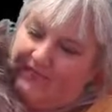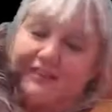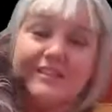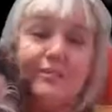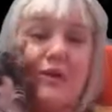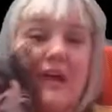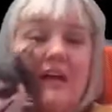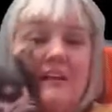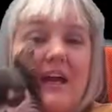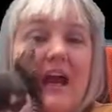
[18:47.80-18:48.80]
Actually, on one
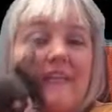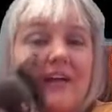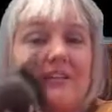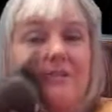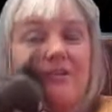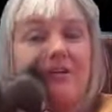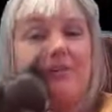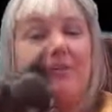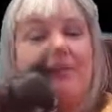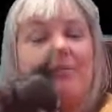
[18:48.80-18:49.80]
hand, I have had a
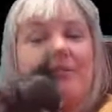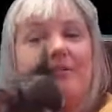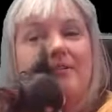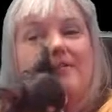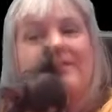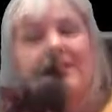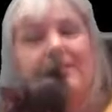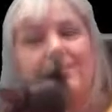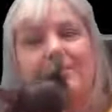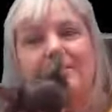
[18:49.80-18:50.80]
bizarre week because every
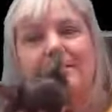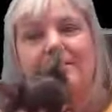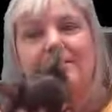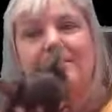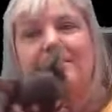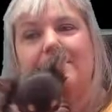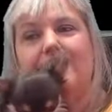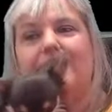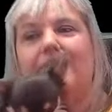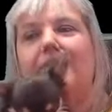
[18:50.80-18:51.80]
time somebody talks to
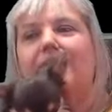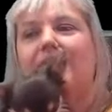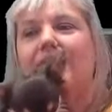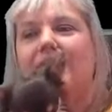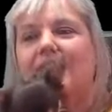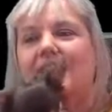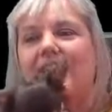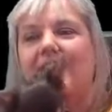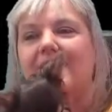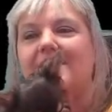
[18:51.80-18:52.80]
me, no floating
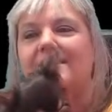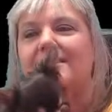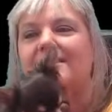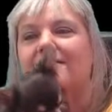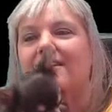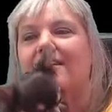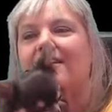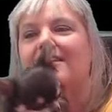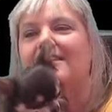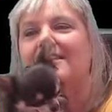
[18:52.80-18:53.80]
heads this week,
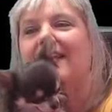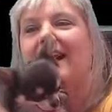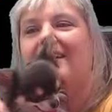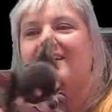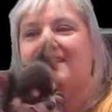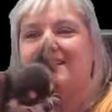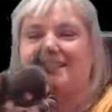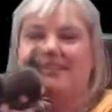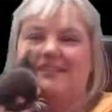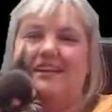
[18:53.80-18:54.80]
Auntie Ange.
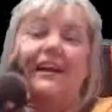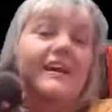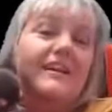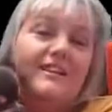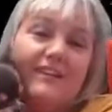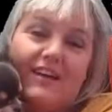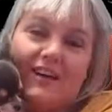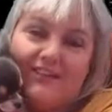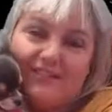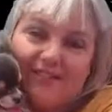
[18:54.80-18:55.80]

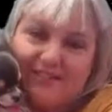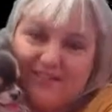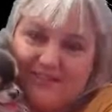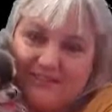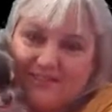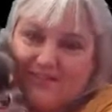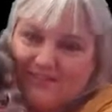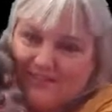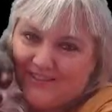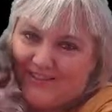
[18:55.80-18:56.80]
No, there's no
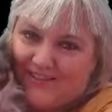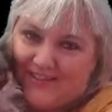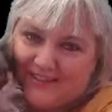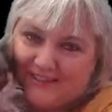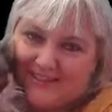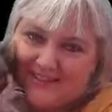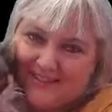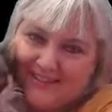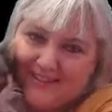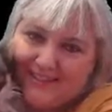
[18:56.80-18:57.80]
floating heads
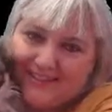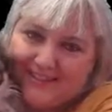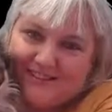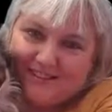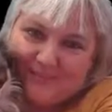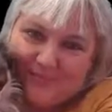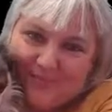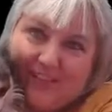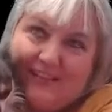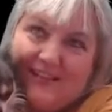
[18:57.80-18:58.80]
because it's
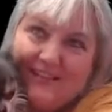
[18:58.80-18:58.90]
me.